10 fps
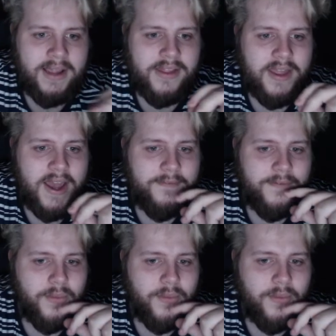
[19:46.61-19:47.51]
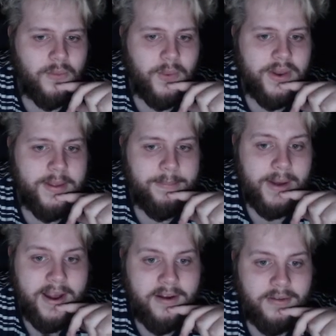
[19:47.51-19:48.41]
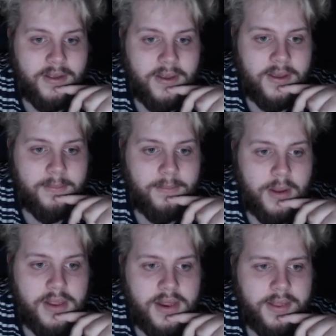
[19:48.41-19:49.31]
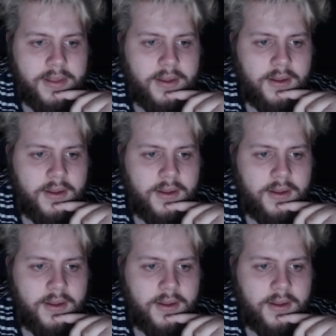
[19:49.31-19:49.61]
that they have for when you win the Player of the Month.